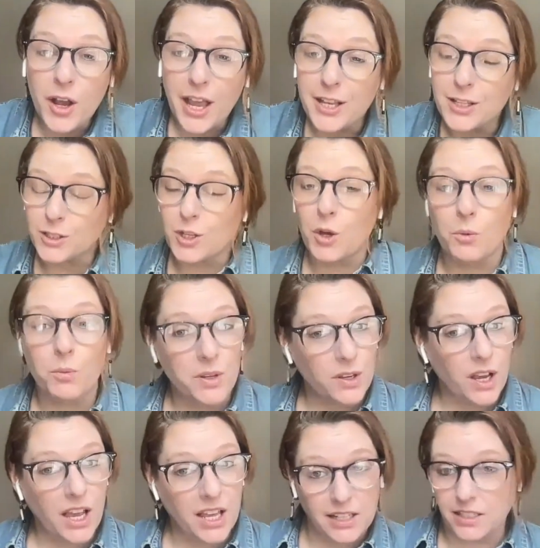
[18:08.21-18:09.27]
Okay, so we
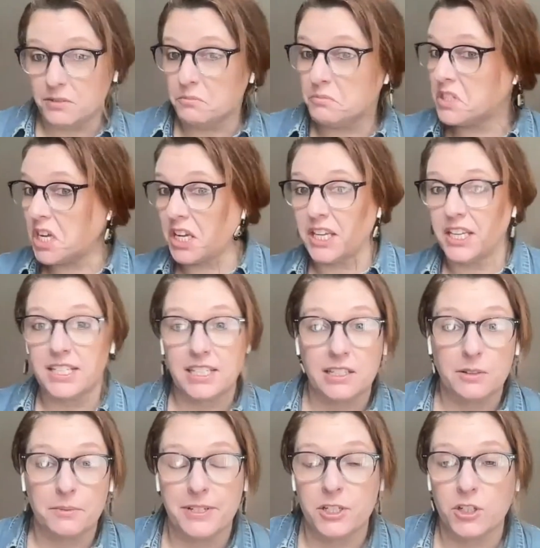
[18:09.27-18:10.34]
got to dug into
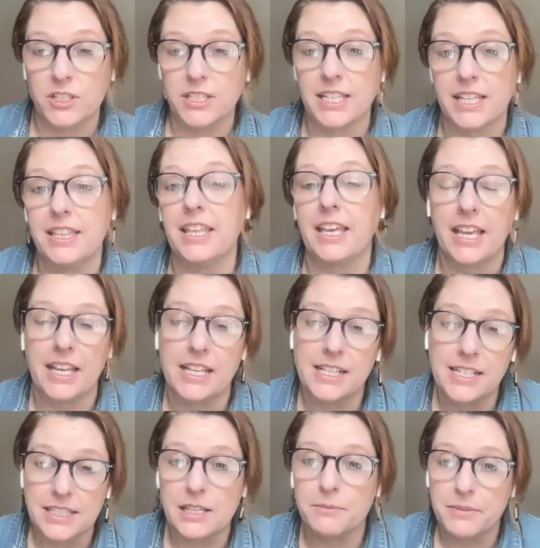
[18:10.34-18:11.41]
some interesting
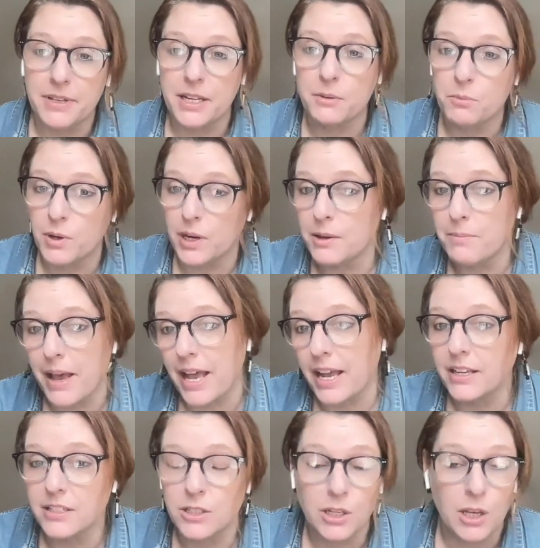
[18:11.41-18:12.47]
things. I'm going to bring it
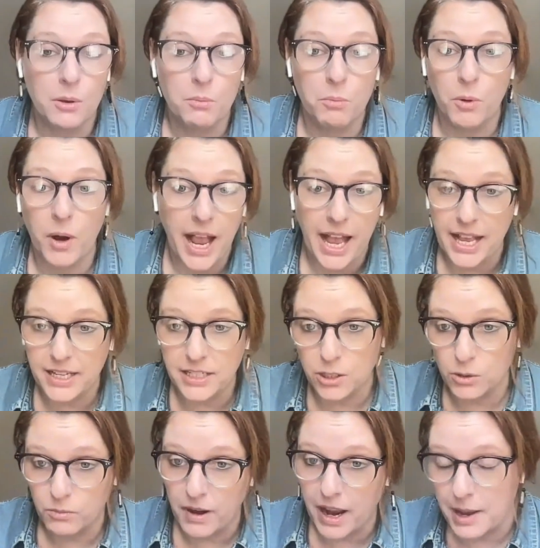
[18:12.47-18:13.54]
back to Brad
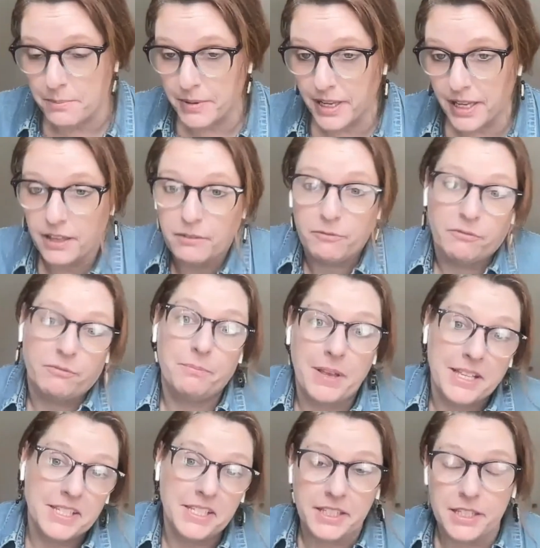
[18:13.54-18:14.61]
to wrap it.
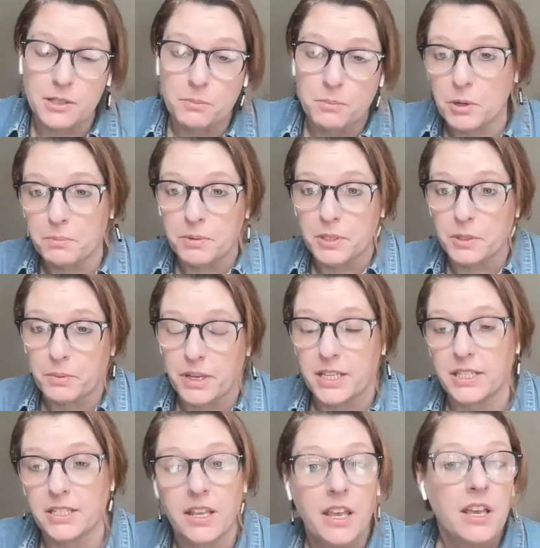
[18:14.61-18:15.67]
Basically, the purpose
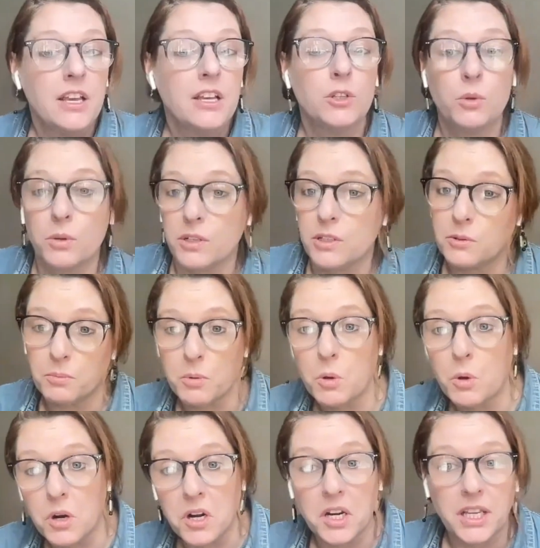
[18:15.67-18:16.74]
was to
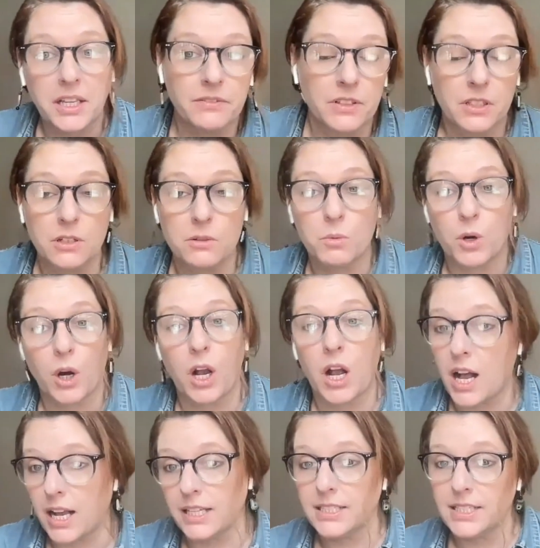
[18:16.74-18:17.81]
explore, give a little more
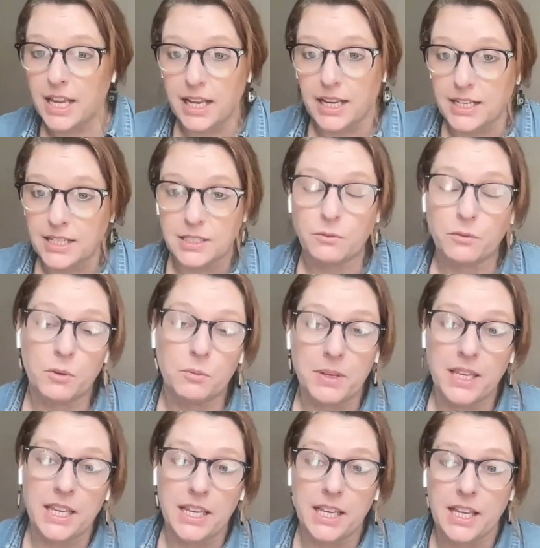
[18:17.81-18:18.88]
context. For
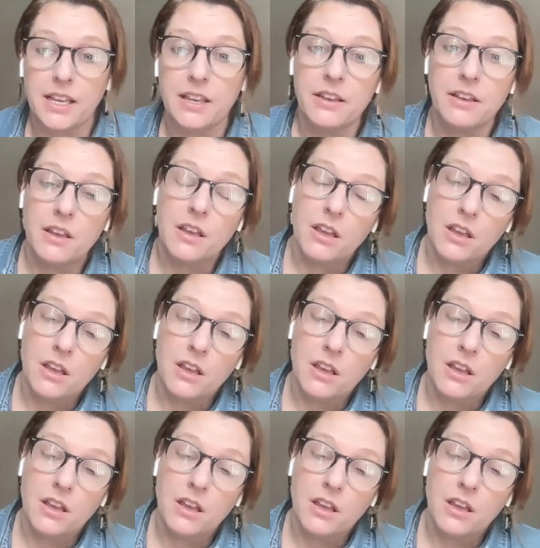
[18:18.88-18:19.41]
me,